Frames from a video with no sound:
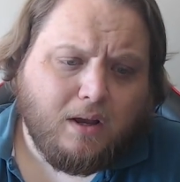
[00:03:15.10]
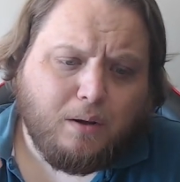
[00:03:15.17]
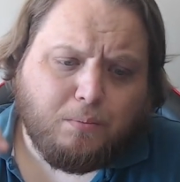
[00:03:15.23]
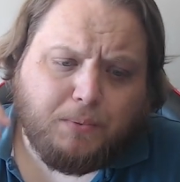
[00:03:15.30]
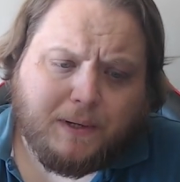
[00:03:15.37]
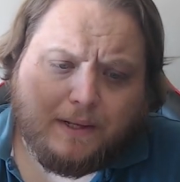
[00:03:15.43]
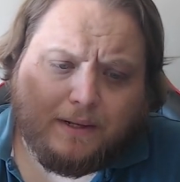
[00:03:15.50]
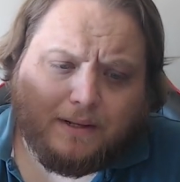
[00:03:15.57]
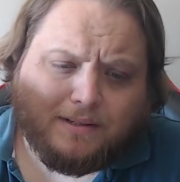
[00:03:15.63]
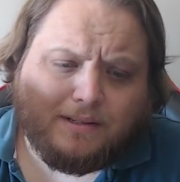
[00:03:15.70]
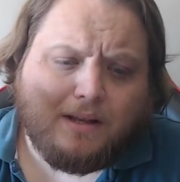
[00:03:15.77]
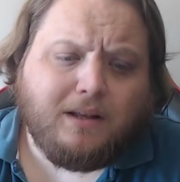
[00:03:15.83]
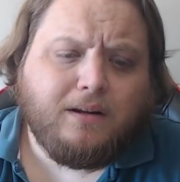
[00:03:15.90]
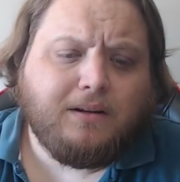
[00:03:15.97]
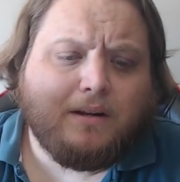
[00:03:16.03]
but it is
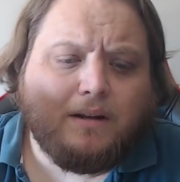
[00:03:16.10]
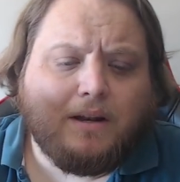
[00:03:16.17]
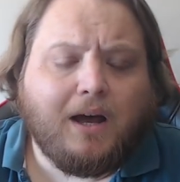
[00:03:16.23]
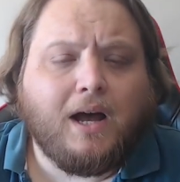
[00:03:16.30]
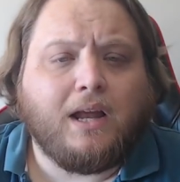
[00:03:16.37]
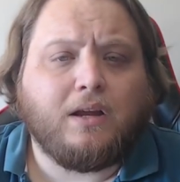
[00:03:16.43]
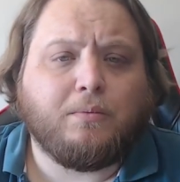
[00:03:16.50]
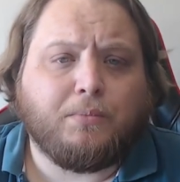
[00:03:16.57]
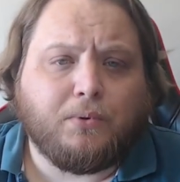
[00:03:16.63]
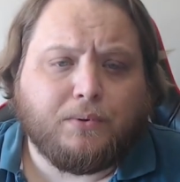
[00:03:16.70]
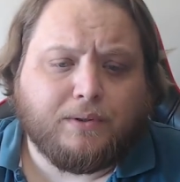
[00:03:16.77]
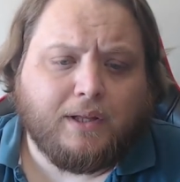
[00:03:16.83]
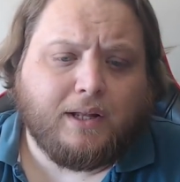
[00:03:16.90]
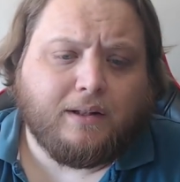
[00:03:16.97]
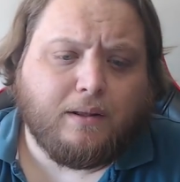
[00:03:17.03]
undeniable
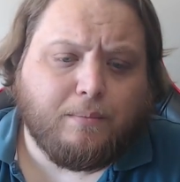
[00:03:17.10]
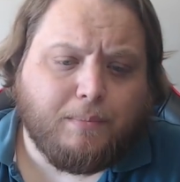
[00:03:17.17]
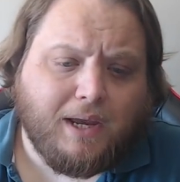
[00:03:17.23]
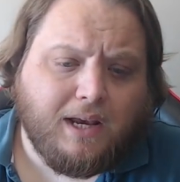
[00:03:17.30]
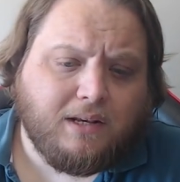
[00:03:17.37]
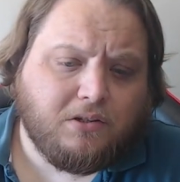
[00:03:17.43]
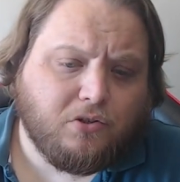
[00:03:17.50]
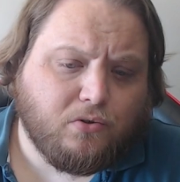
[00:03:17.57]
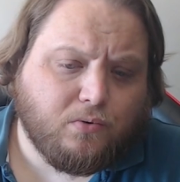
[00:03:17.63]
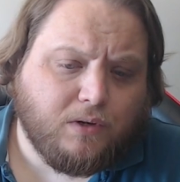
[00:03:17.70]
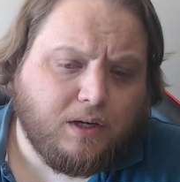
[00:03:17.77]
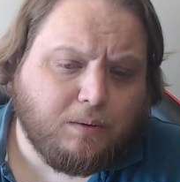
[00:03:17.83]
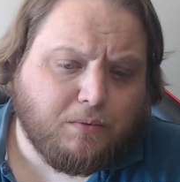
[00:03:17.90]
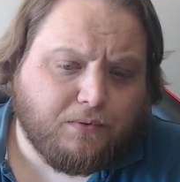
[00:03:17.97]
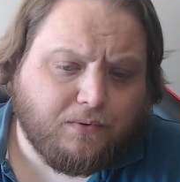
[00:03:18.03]
that the
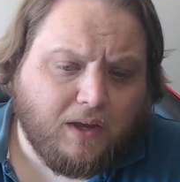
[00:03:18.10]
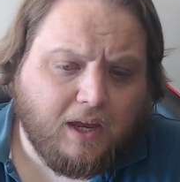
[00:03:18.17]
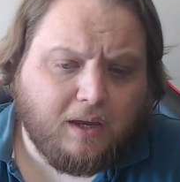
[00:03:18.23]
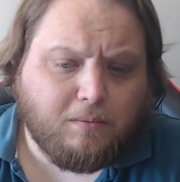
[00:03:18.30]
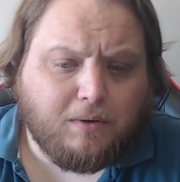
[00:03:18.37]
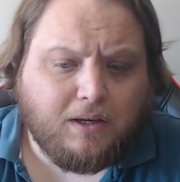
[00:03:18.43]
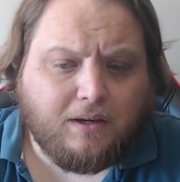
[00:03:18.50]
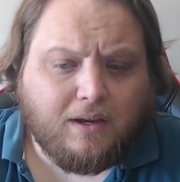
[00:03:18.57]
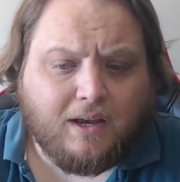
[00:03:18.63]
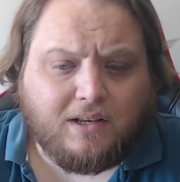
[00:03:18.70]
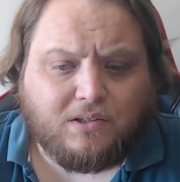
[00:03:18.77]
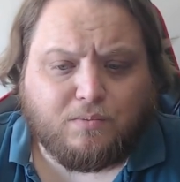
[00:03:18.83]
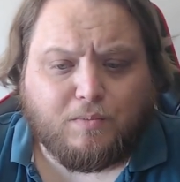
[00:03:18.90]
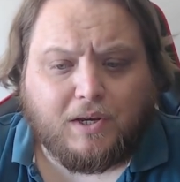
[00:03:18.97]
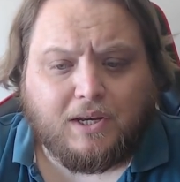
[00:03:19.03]
mainstream of gaming
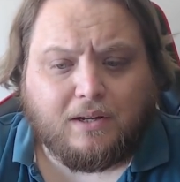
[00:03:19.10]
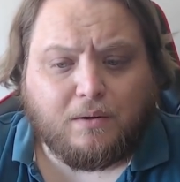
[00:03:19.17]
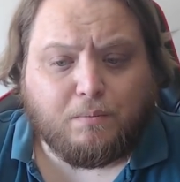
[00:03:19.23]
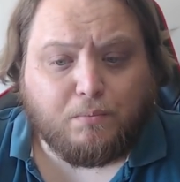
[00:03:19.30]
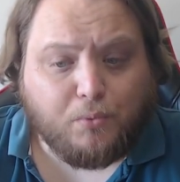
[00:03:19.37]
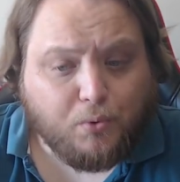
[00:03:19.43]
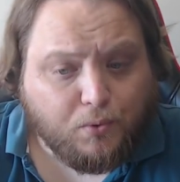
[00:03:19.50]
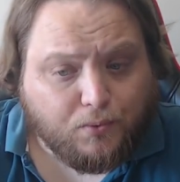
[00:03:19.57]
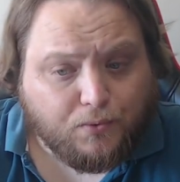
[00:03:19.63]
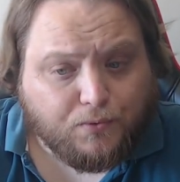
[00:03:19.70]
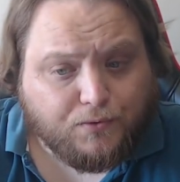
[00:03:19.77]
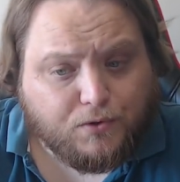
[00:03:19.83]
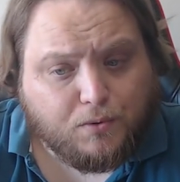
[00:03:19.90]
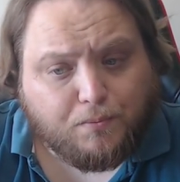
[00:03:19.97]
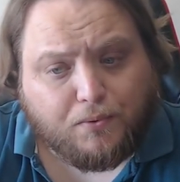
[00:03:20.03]
has made a
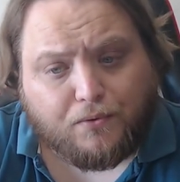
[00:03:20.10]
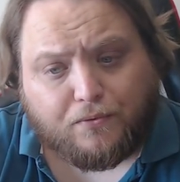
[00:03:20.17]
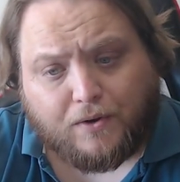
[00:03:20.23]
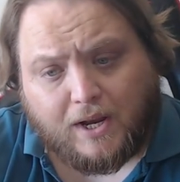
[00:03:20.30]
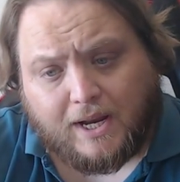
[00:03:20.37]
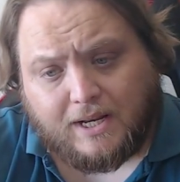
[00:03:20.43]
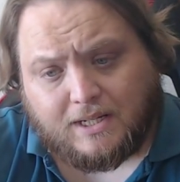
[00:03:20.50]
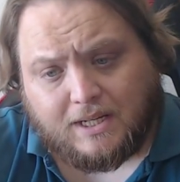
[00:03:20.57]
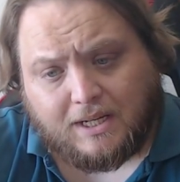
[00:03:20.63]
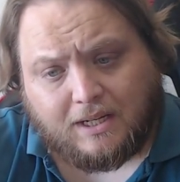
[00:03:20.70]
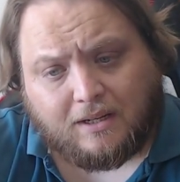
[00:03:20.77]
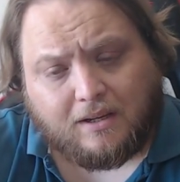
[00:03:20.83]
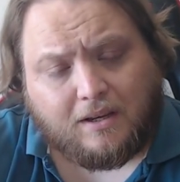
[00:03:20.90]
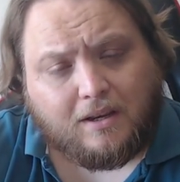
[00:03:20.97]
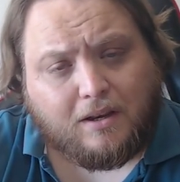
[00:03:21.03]
move to
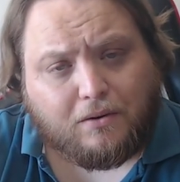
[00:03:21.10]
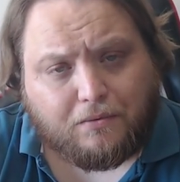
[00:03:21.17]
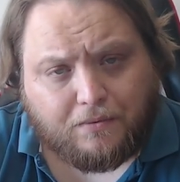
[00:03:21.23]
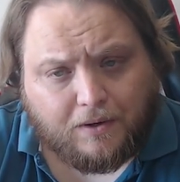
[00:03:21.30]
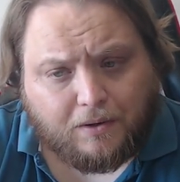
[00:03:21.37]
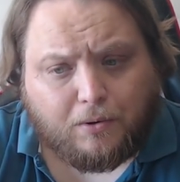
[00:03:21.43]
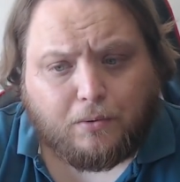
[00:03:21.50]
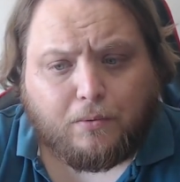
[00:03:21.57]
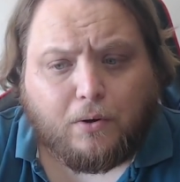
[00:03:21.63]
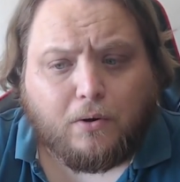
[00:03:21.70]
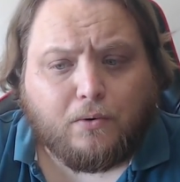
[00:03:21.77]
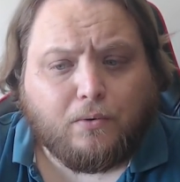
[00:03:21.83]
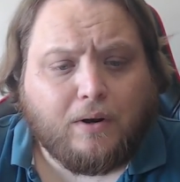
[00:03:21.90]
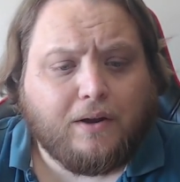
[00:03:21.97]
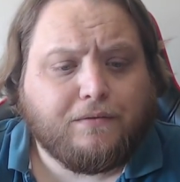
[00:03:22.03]
providing very
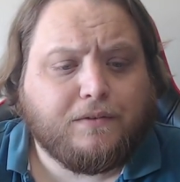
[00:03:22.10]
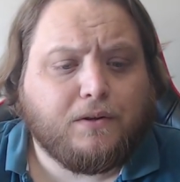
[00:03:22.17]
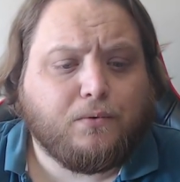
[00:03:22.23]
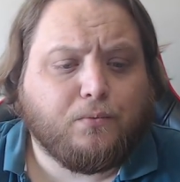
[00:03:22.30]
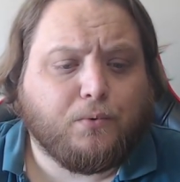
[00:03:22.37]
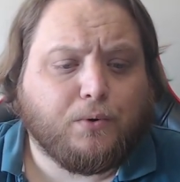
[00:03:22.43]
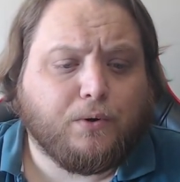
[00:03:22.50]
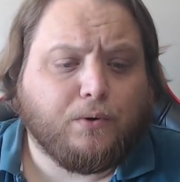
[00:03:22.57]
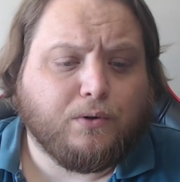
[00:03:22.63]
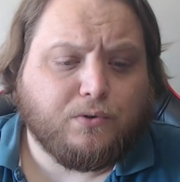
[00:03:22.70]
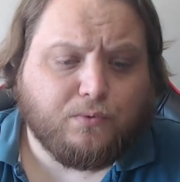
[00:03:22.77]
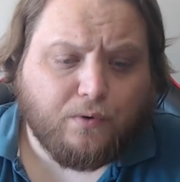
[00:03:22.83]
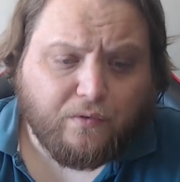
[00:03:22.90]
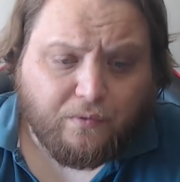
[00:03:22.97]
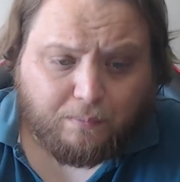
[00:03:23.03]
well-crafted
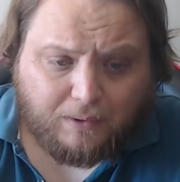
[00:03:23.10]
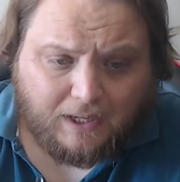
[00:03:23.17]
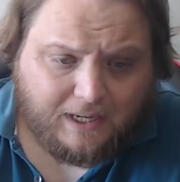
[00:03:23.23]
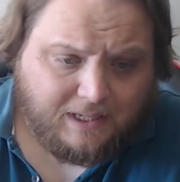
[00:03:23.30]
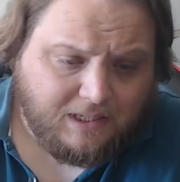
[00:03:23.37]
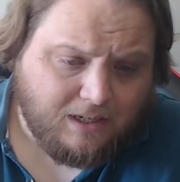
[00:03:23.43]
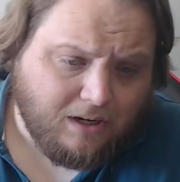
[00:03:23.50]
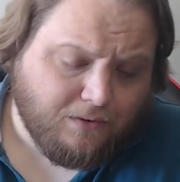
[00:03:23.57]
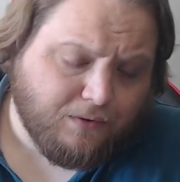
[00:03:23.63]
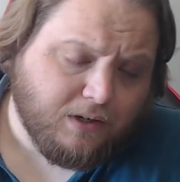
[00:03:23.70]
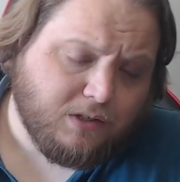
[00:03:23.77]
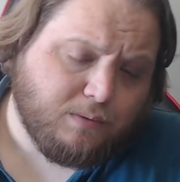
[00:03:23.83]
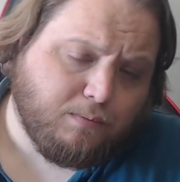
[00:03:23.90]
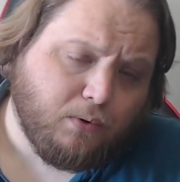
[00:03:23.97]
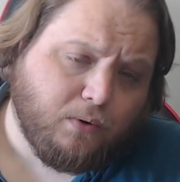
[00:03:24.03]
worlds with plenty of
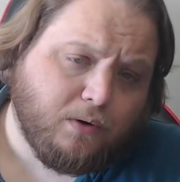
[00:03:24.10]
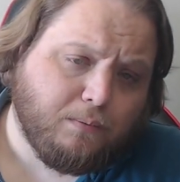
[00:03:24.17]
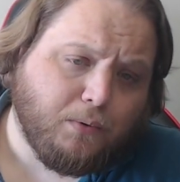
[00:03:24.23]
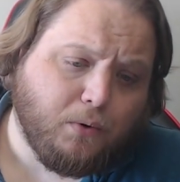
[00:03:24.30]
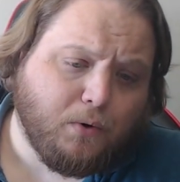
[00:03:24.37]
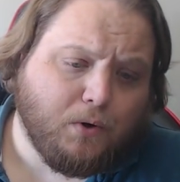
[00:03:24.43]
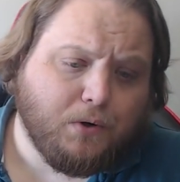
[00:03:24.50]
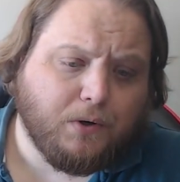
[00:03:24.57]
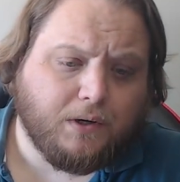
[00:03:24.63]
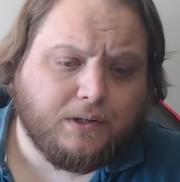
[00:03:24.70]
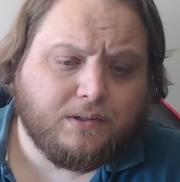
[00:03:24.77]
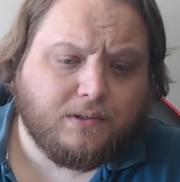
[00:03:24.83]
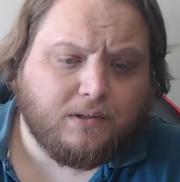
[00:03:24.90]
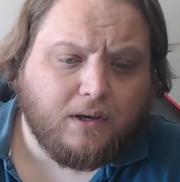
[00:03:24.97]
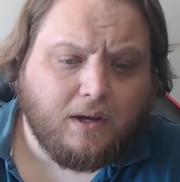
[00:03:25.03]
explorable
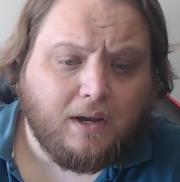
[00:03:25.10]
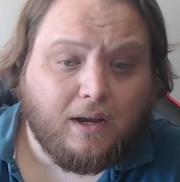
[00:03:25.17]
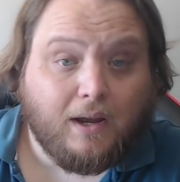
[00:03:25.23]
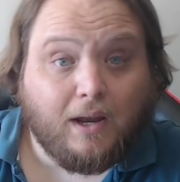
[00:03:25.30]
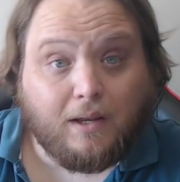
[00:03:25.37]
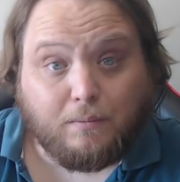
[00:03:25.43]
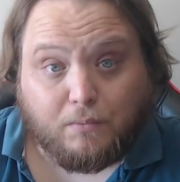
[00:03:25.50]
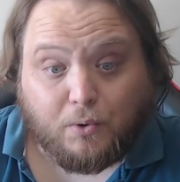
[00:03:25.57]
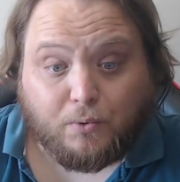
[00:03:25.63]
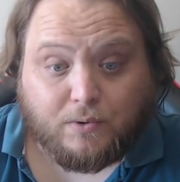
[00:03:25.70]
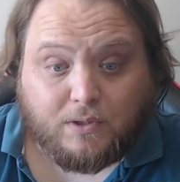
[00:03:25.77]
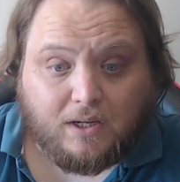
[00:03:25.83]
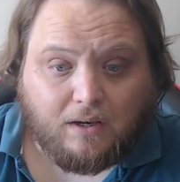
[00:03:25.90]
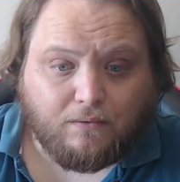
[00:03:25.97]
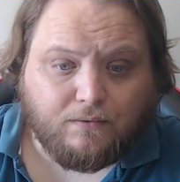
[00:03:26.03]
hooks and
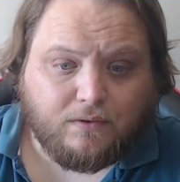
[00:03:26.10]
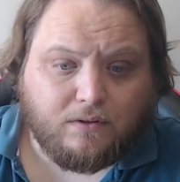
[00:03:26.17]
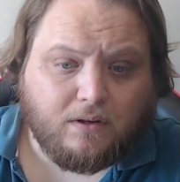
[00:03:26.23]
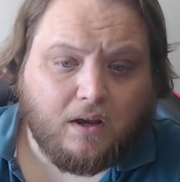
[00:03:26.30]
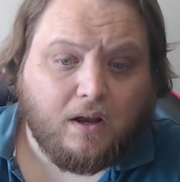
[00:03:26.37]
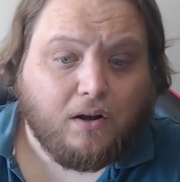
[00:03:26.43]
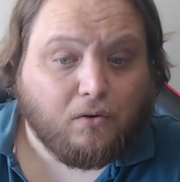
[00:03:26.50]
motifs,